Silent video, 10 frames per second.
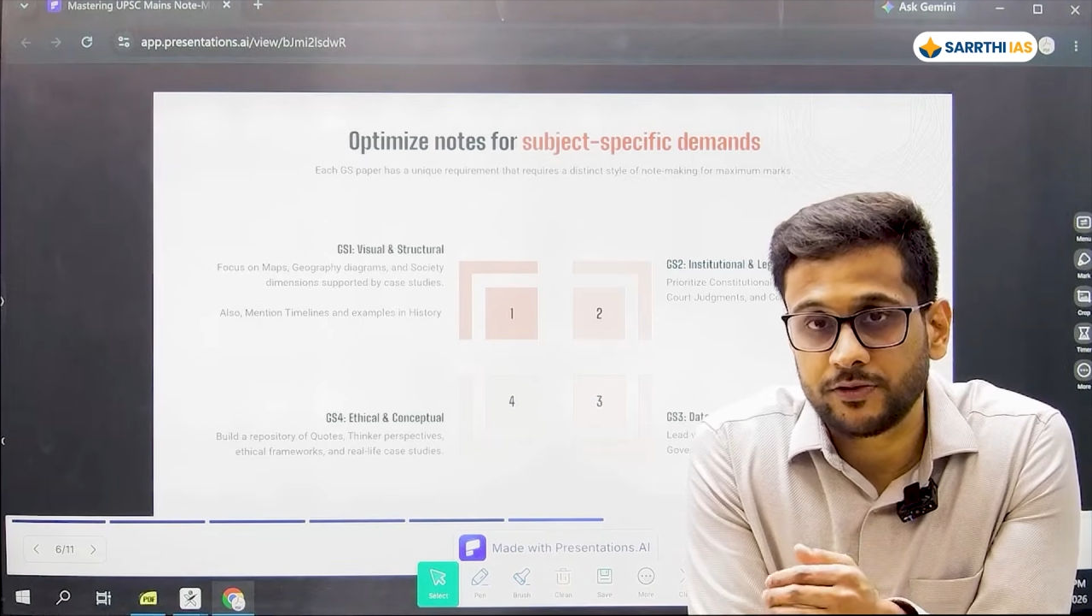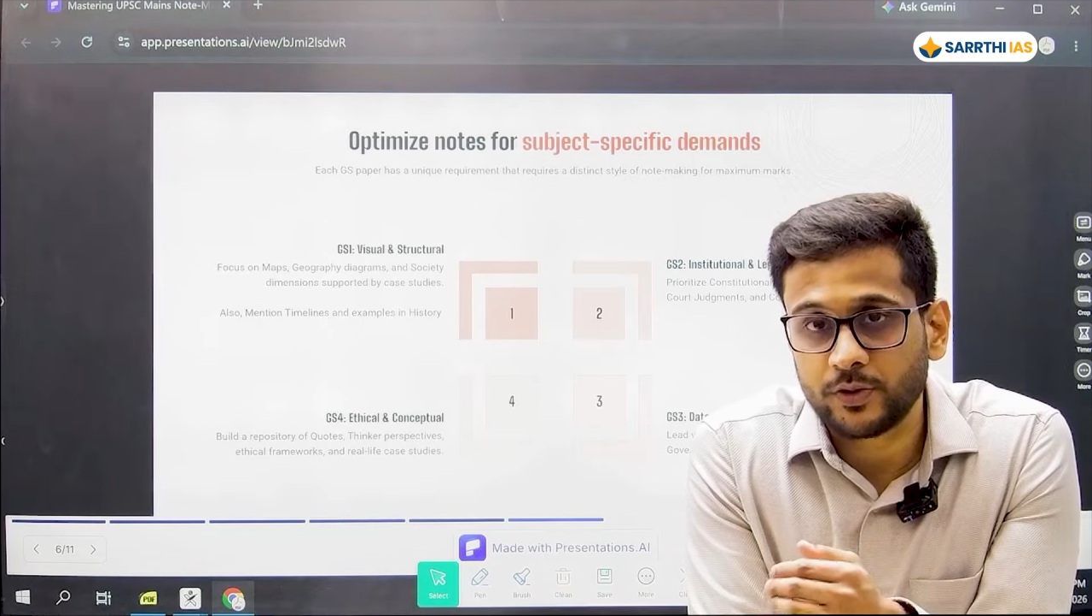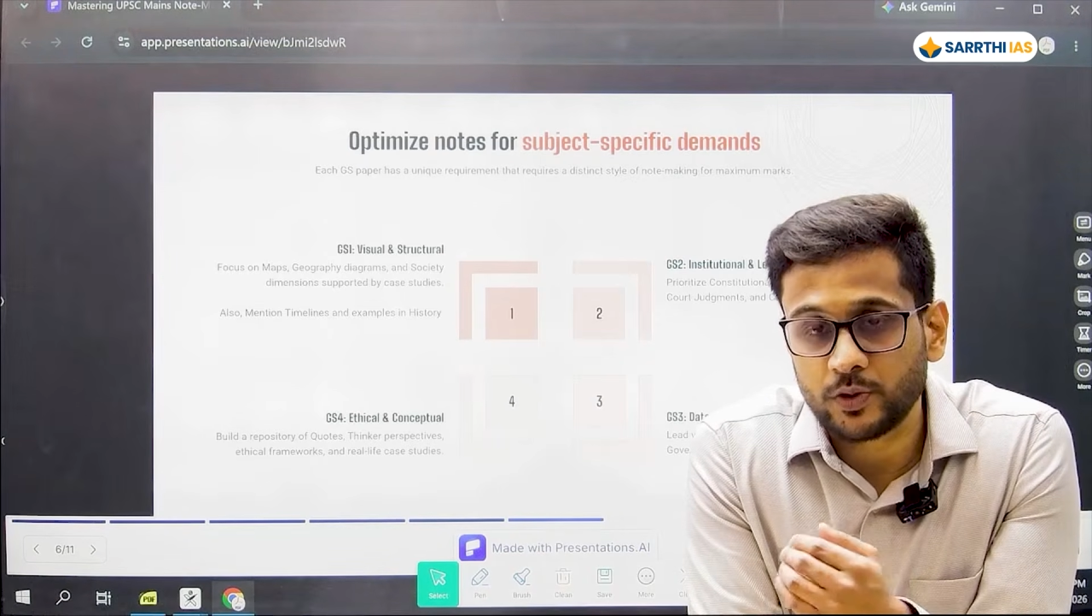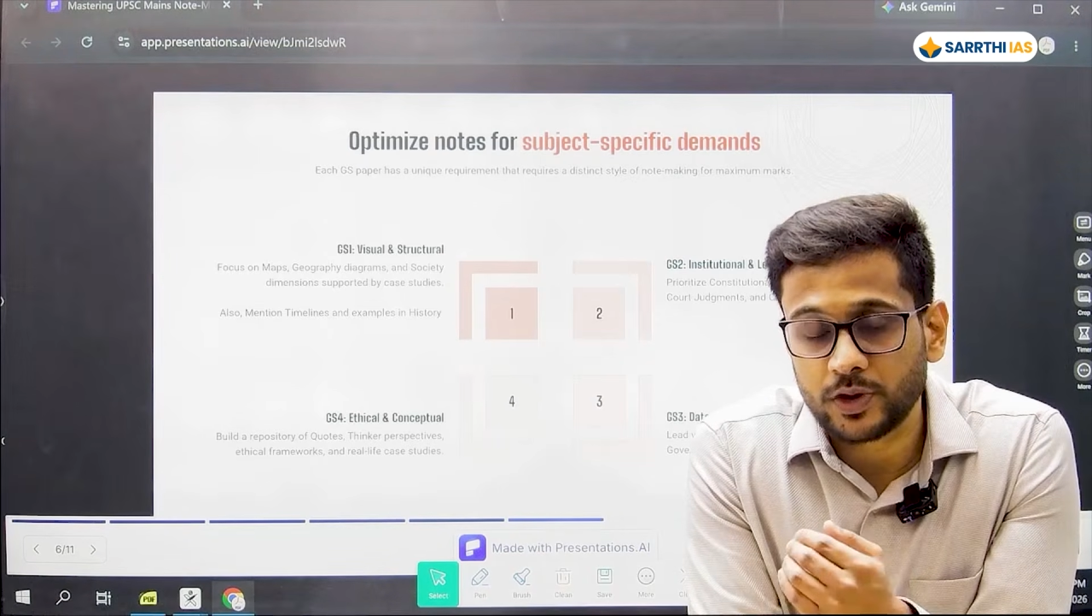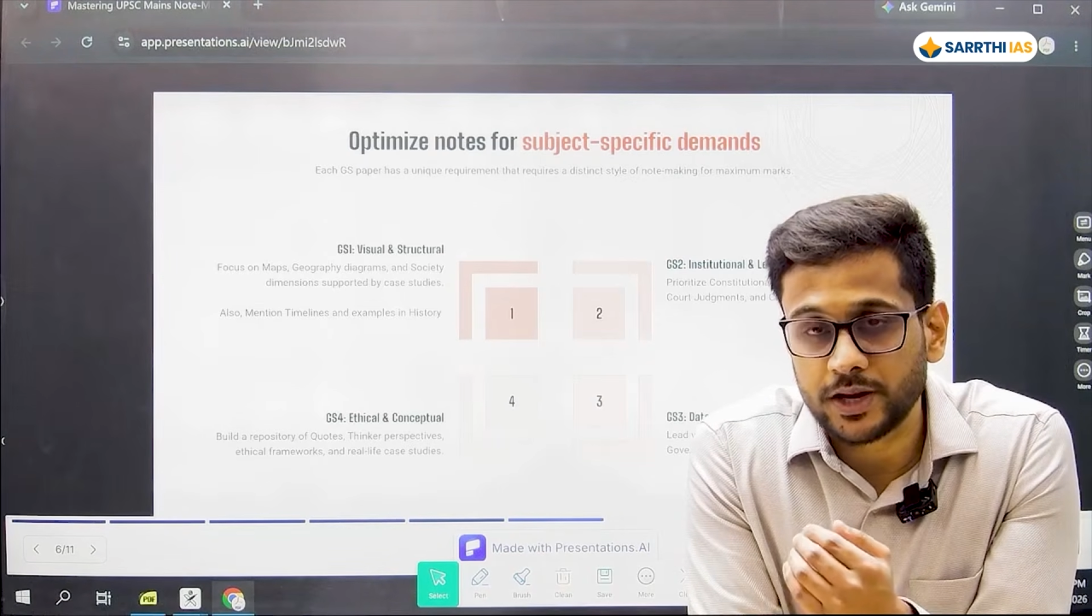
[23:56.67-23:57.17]

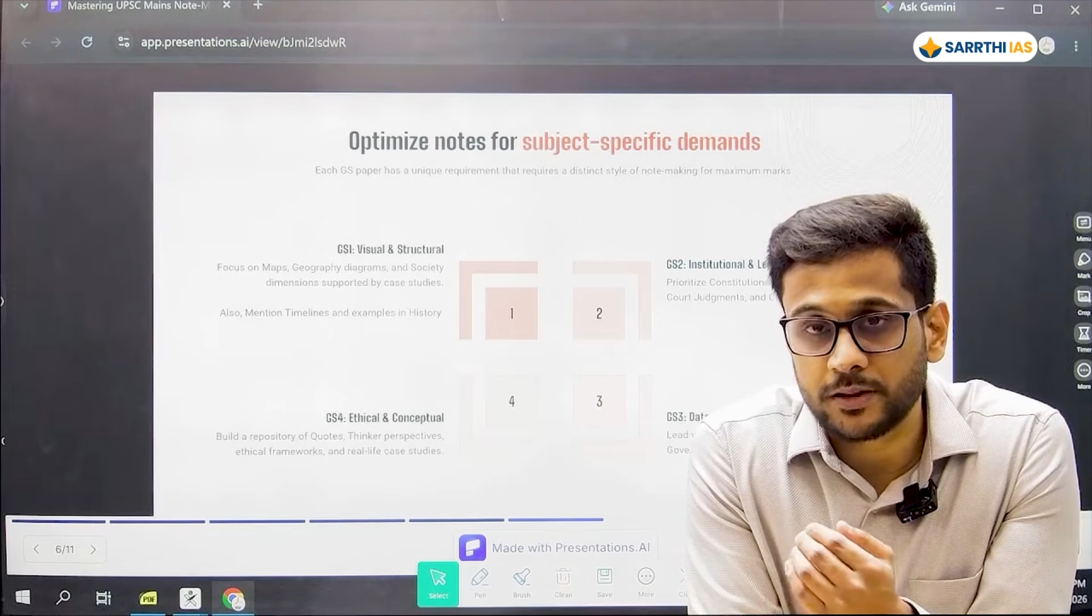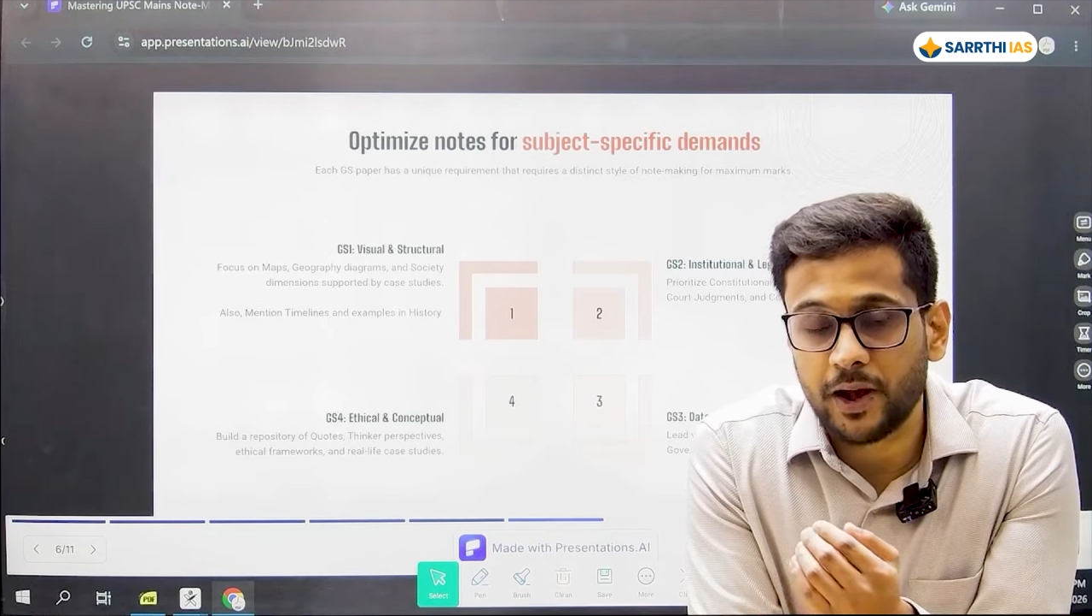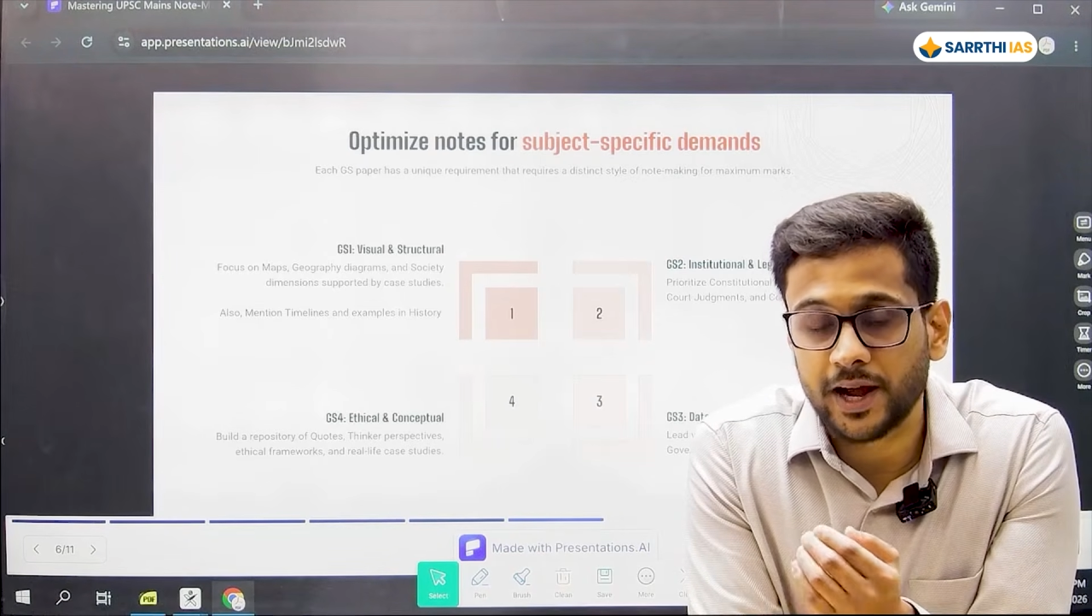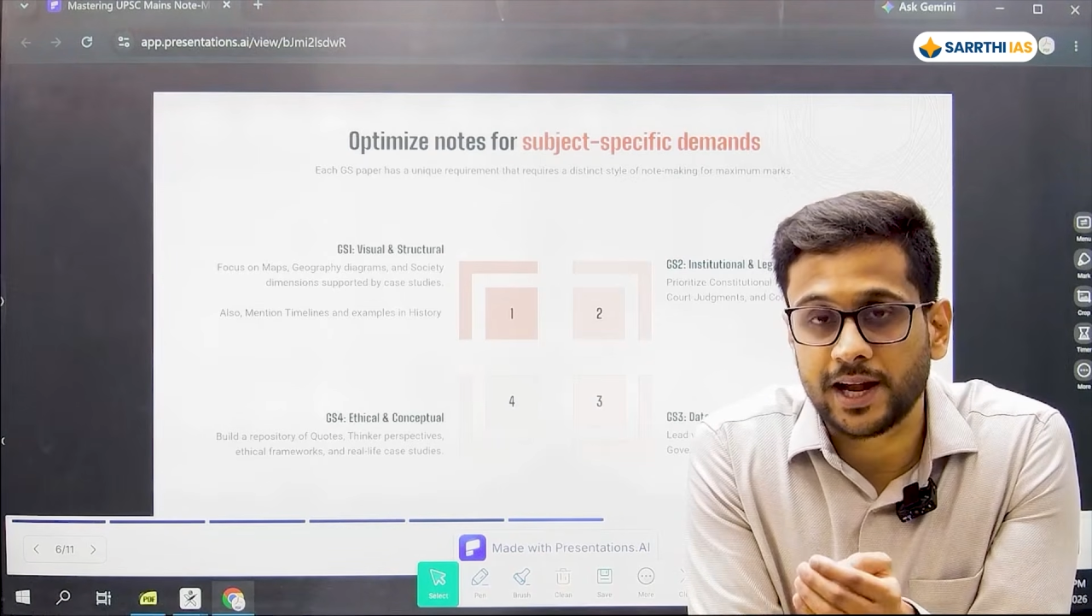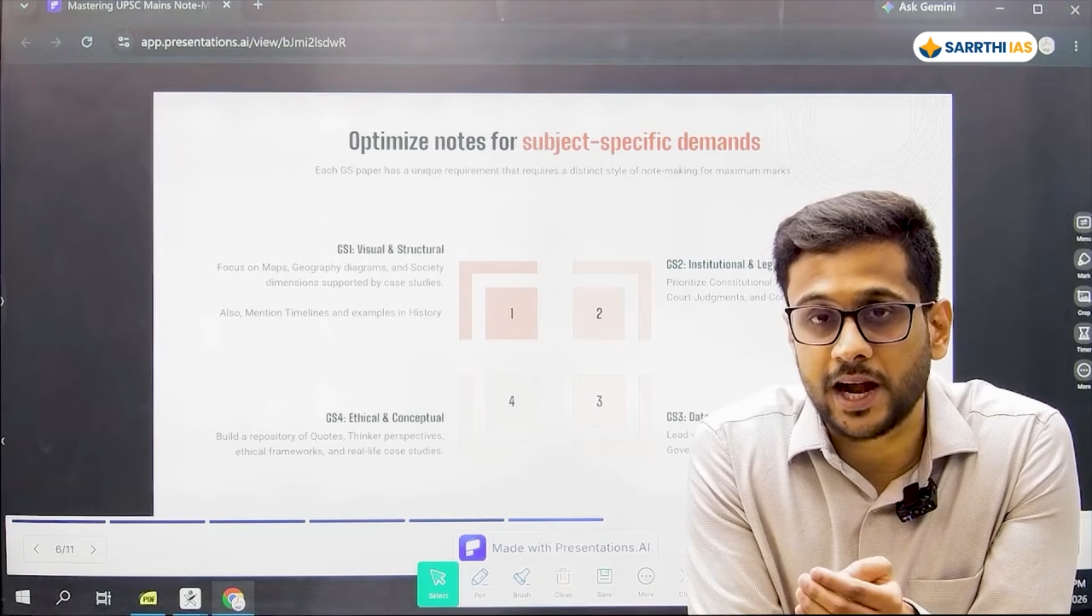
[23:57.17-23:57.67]
read
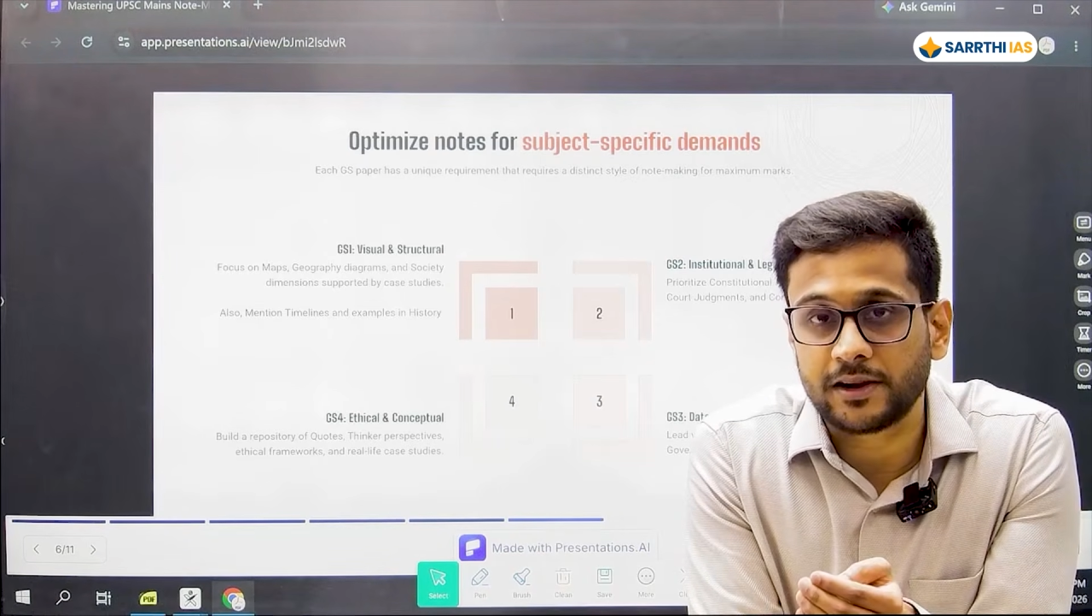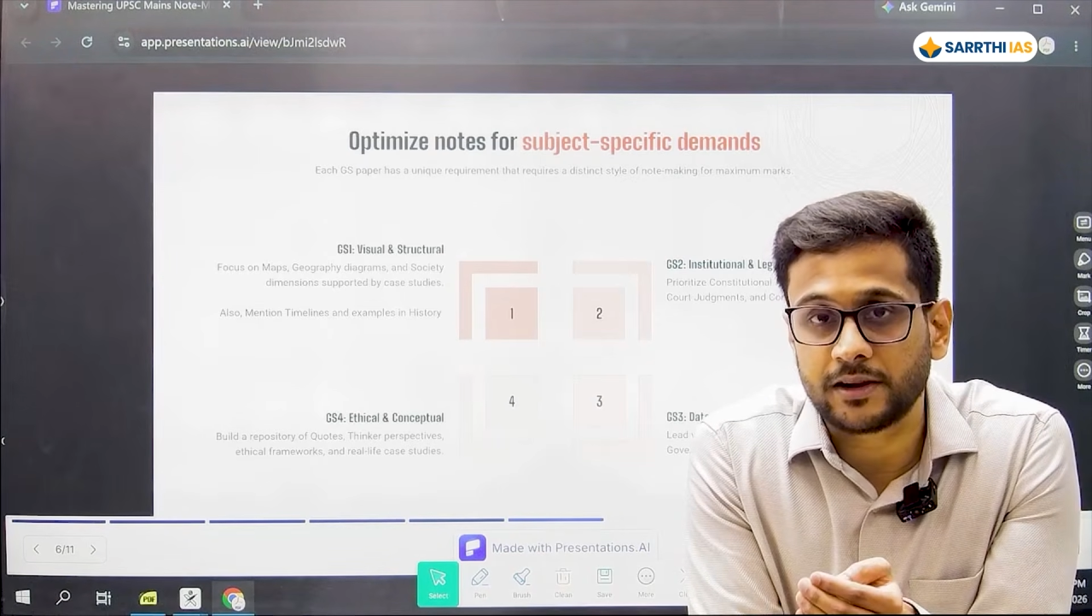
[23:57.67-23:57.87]
bilateral